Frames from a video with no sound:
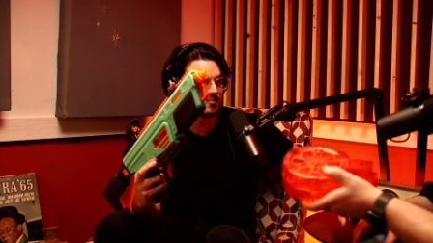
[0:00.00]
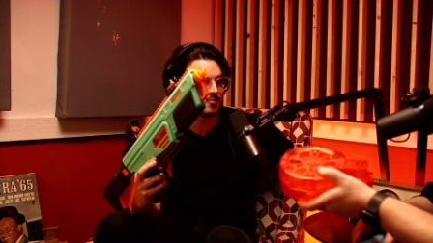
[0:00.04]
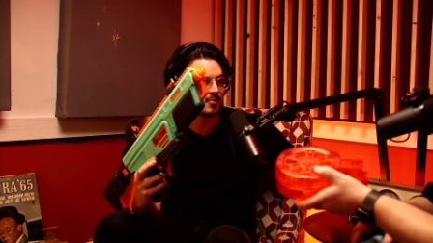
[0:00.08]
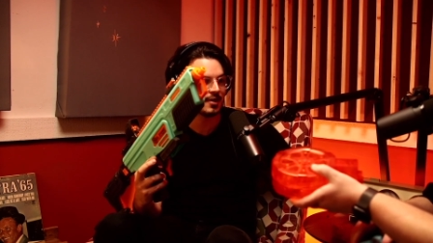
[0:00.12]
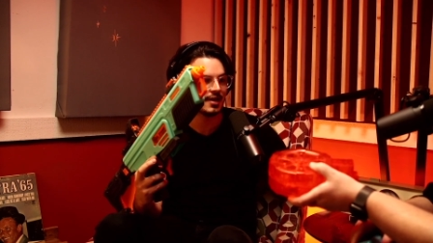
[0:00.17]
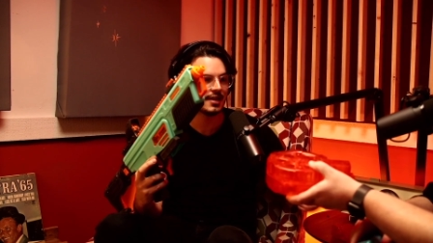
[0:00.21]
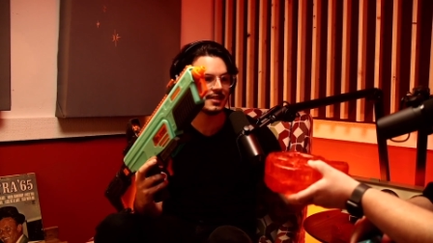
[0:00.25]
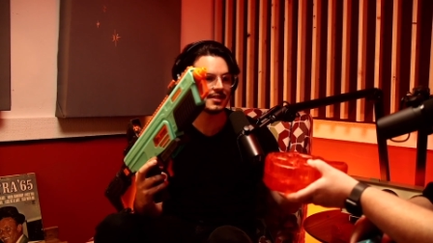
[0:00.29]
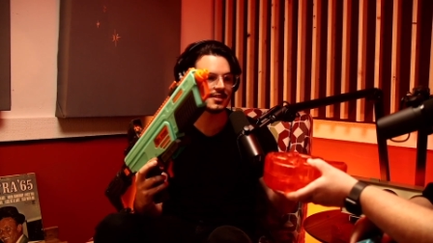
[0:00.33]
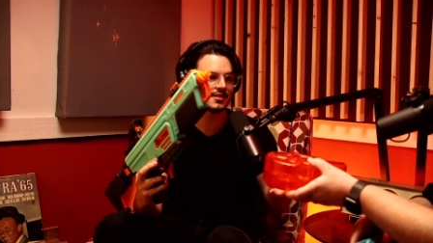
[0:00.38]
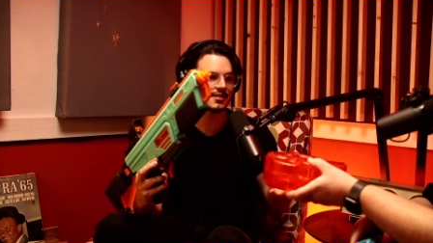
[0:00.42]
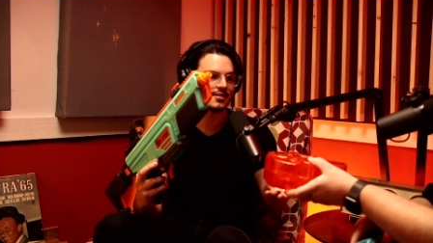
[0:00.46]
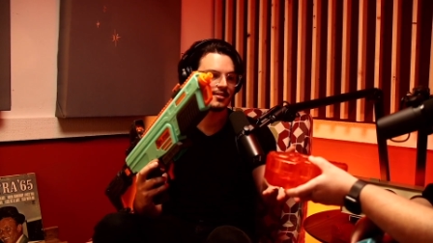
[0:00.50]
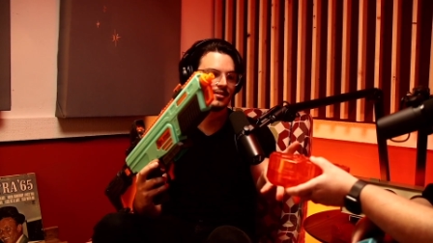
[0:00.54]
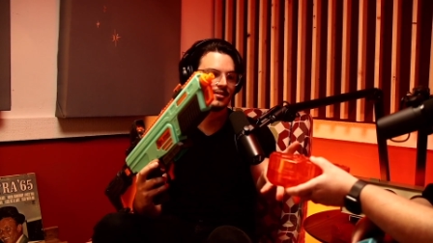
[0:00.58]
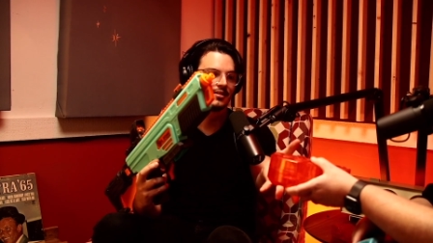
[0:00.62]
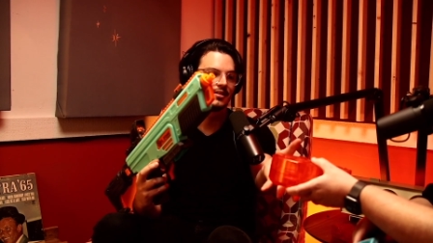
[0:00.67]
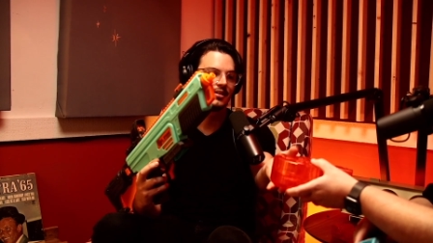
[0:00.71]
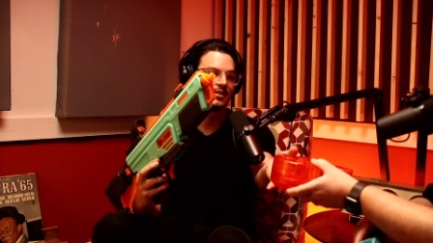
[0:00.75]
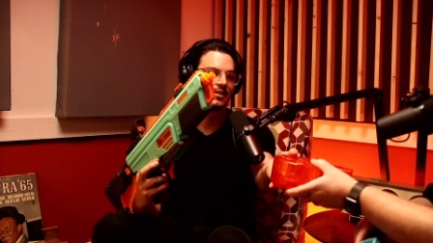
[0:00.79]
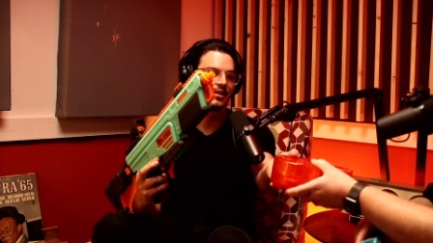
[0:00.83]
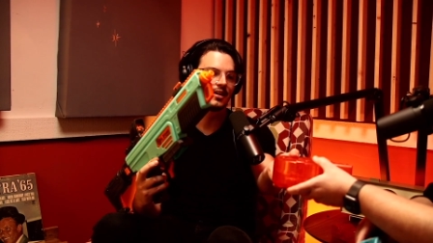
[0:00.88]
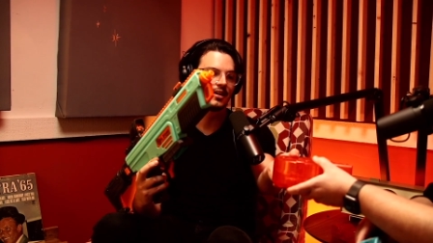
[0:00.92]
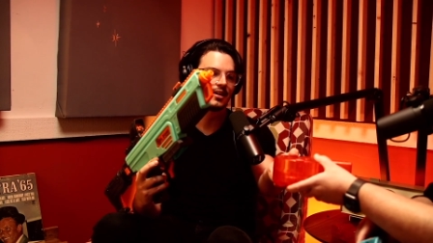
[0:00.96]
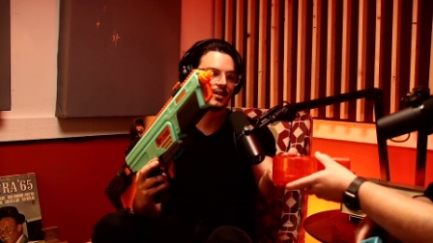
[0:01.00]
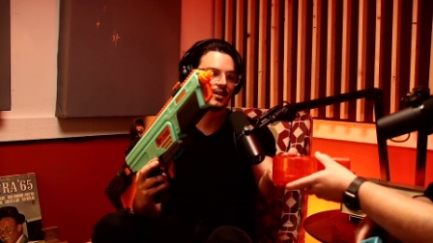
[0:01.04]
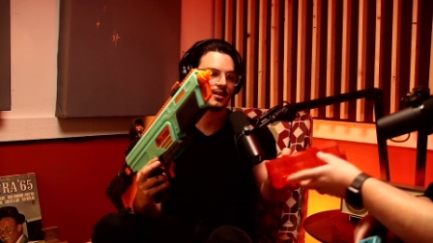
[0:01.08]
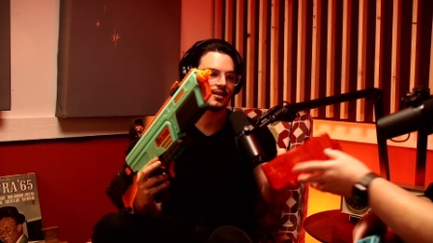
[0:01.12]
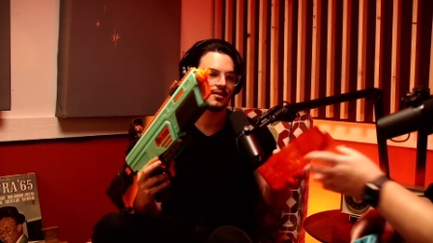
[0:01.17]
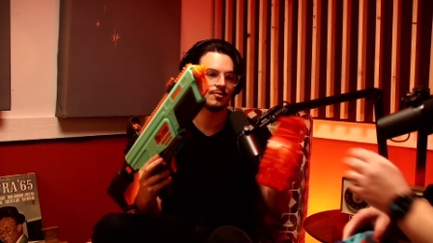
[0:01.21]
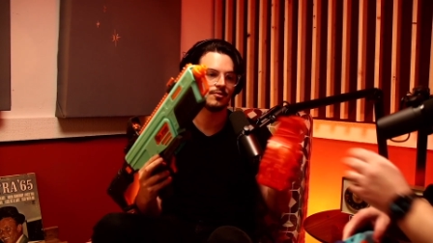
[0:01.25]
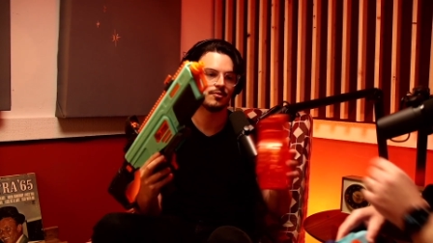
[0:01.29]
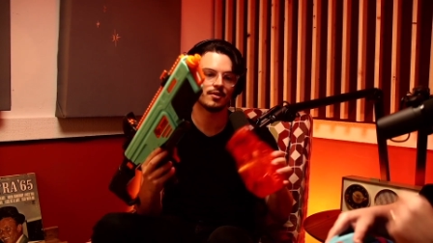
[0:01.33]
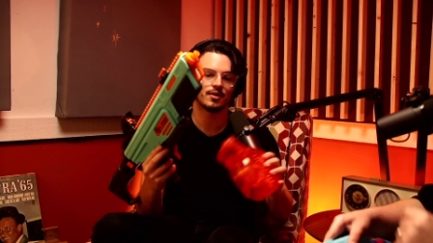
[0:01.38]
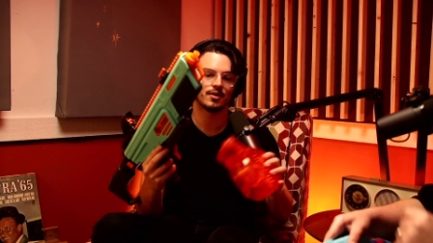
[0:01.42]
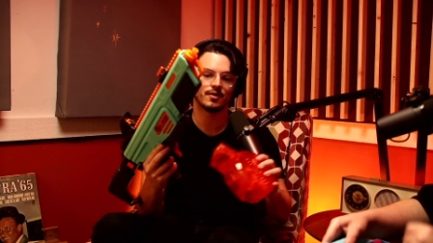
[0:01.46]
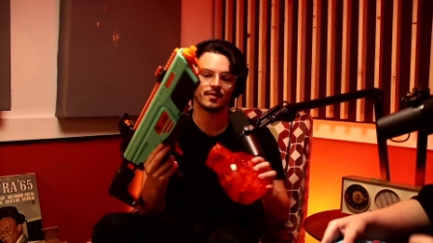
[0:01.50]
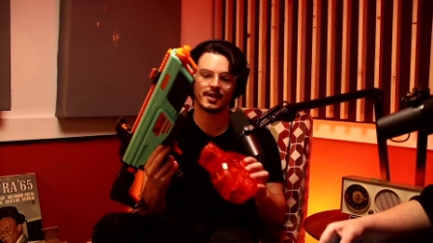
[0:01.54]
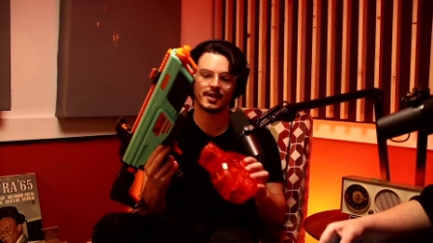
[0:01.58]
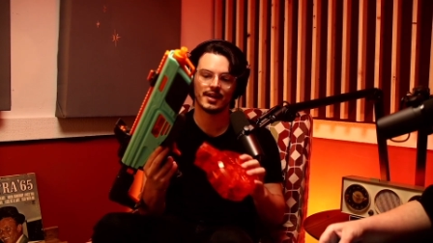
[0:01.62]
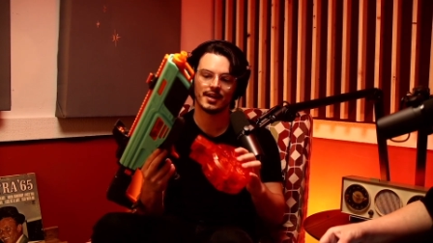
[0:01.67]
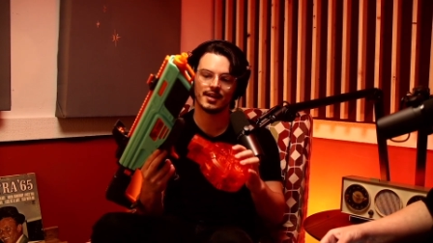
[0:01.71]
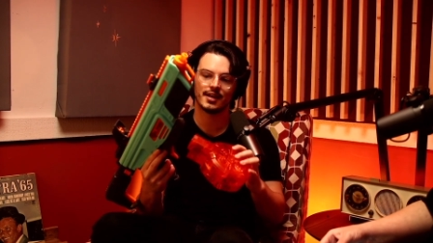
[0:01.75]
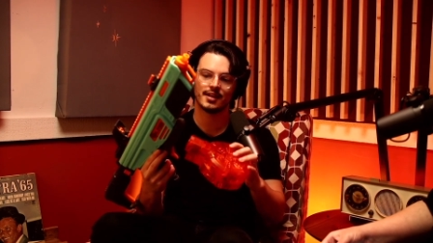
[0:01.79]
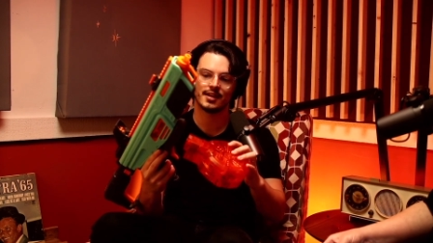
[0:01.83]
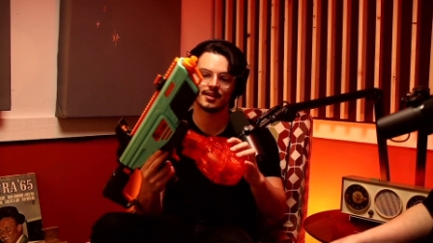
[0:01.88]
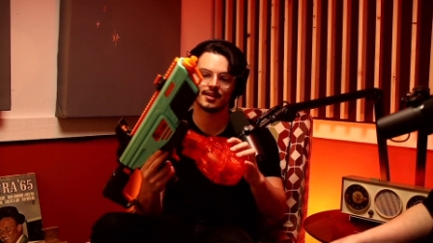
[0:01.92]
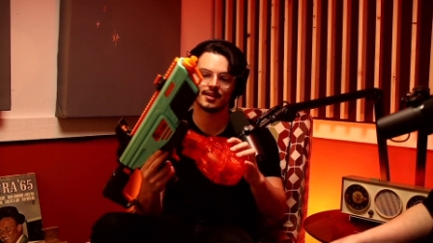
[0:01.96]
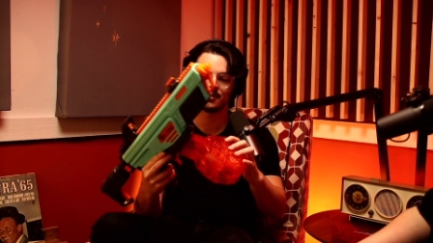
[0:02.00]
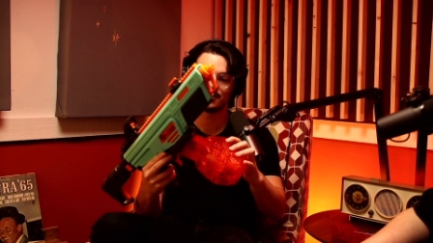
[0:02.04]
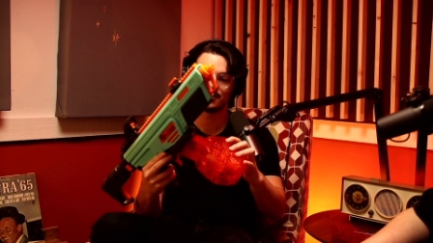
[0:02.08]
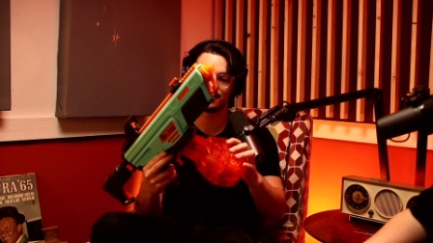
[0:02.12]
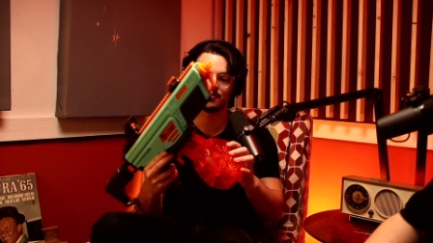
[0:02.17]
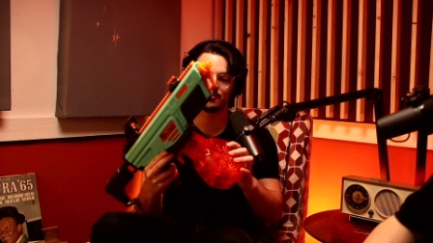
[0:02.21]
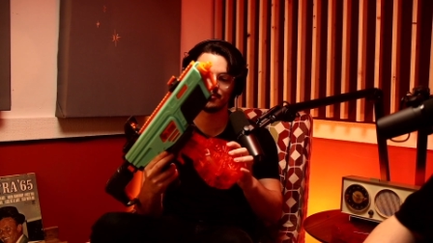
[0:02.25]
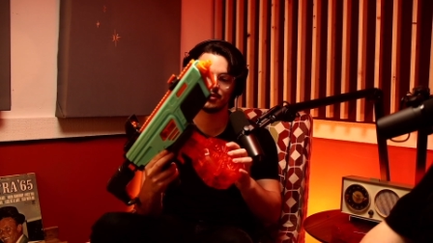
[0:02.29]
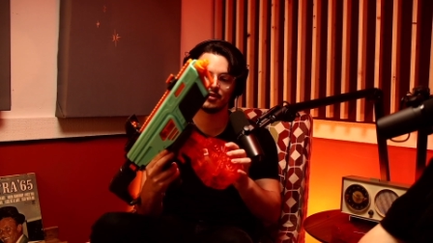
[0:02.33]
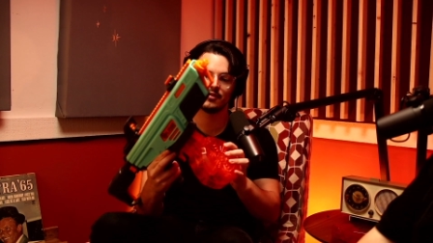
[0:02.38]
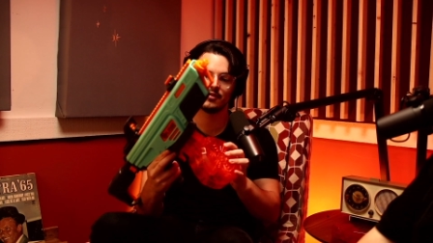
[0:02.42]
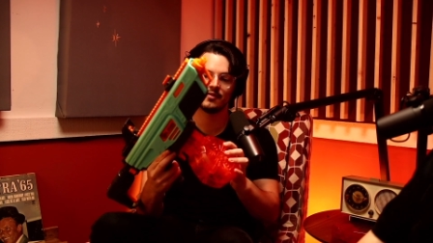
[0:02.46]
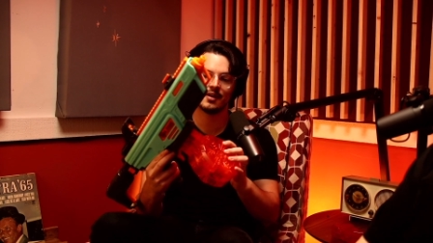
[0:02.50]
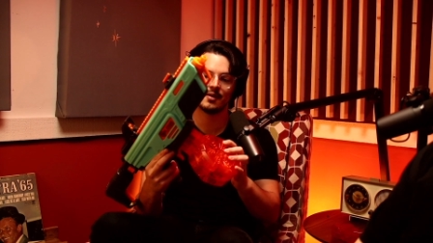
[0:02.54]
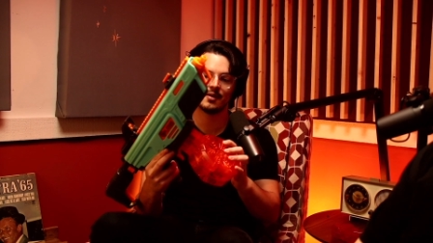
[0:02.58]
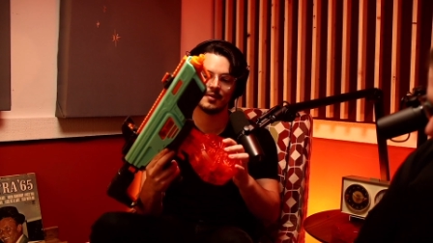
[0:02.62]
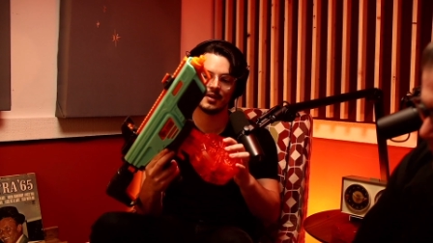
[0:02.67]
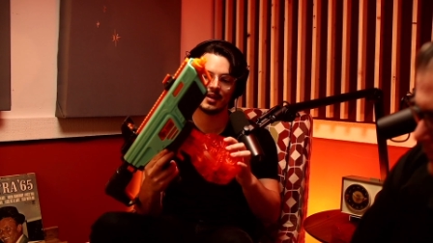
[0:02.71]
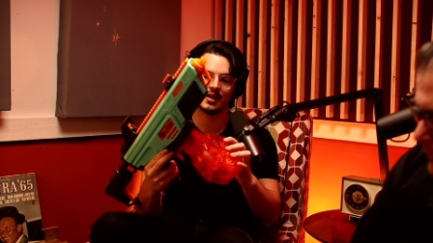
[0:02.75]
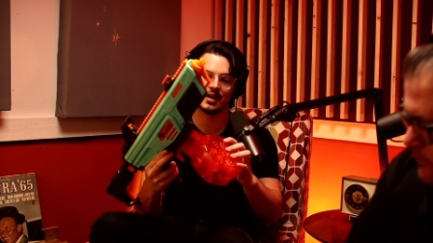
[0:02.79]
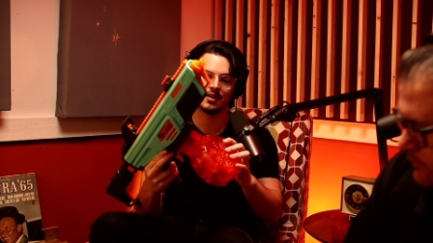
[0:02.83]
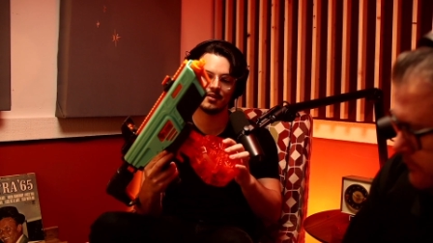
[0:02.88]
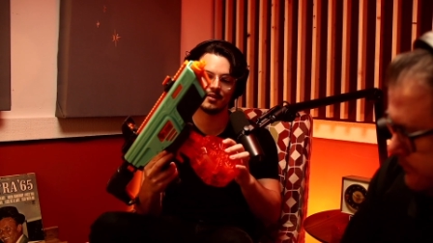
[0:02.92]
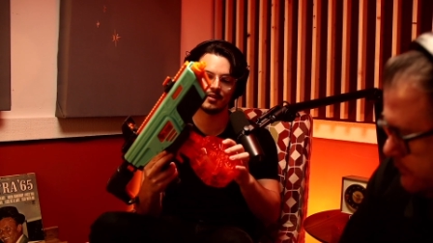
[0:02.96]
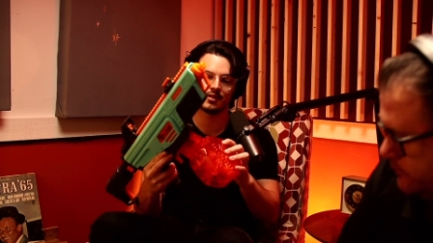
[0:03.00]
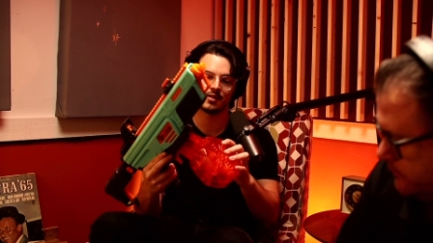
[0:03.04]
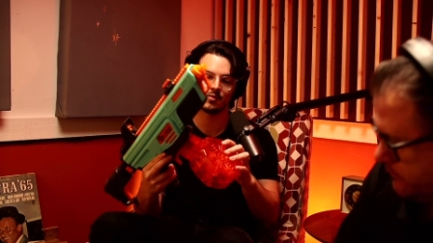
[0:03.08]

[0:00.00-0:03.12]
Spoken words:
but we'll go ahead and prove that one out.